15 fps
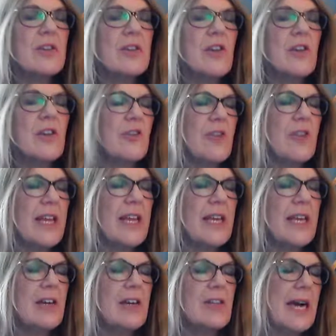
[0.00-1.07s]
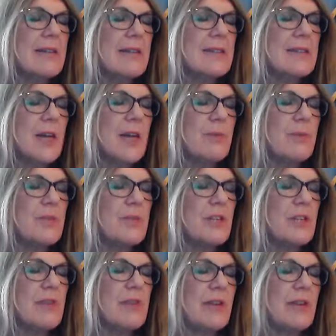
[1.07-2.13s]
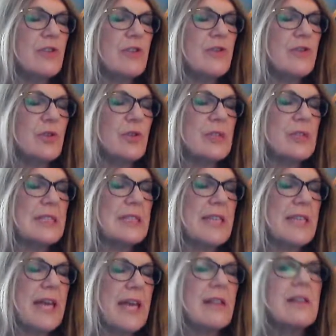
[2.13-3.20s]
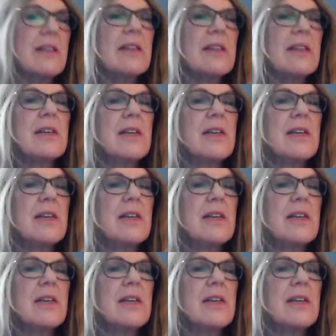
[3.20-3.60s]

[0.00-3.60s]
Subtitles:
Not flee on hands cupped around a fool's tail,